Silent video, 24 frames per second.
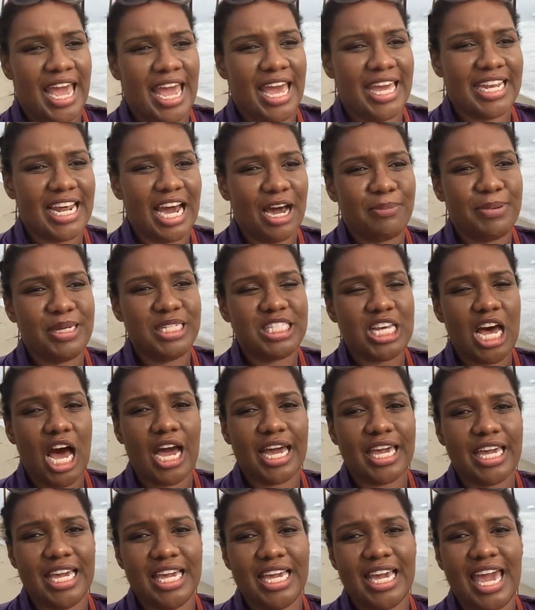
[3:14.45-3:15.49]
and I'll be
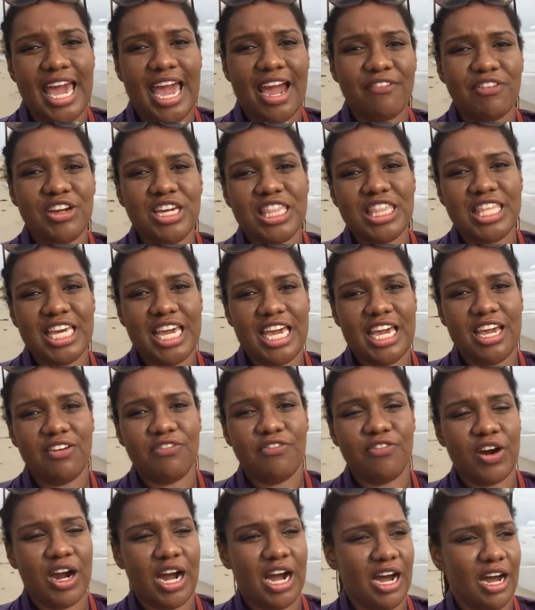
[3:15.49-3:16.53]
talking everything
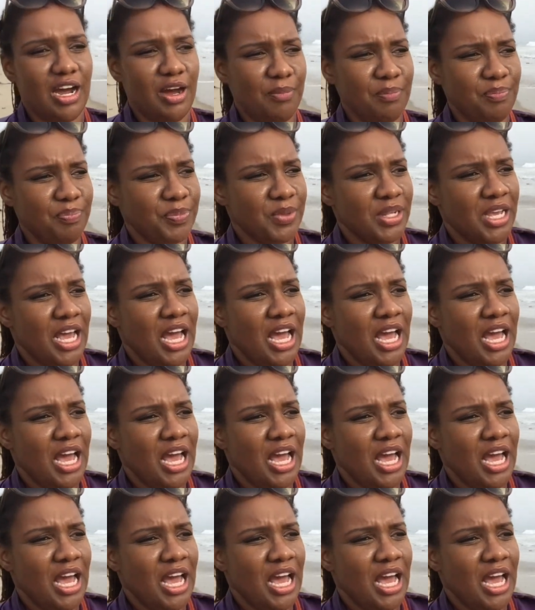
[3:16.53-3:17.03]
from